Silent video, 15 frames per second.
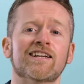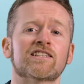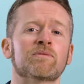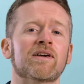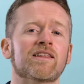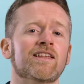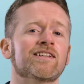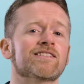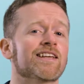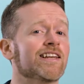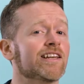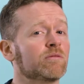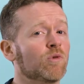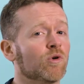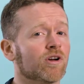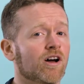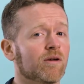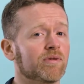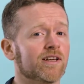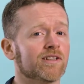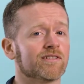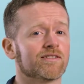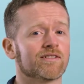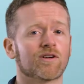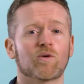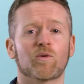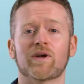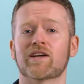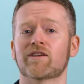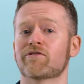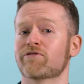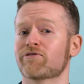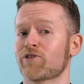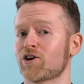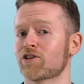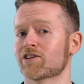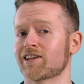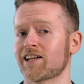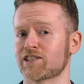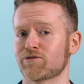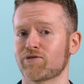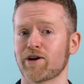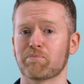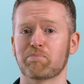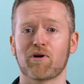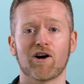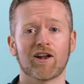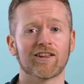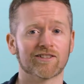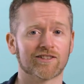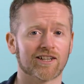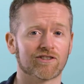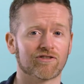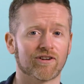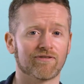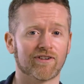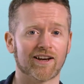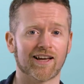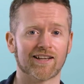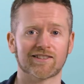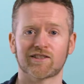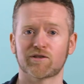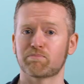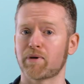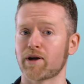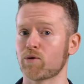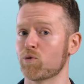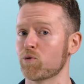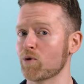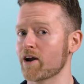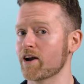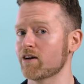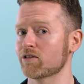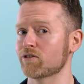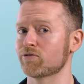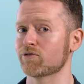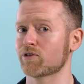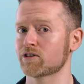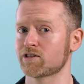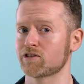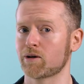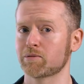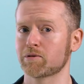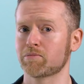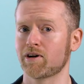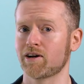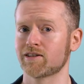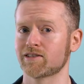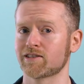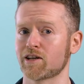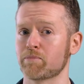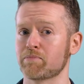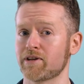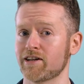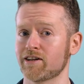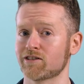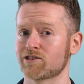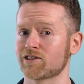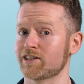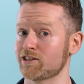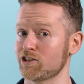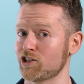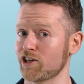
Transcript: To make things a little more complex, we can further classify polyunsaturated fatty acids by where the first double bond appears in the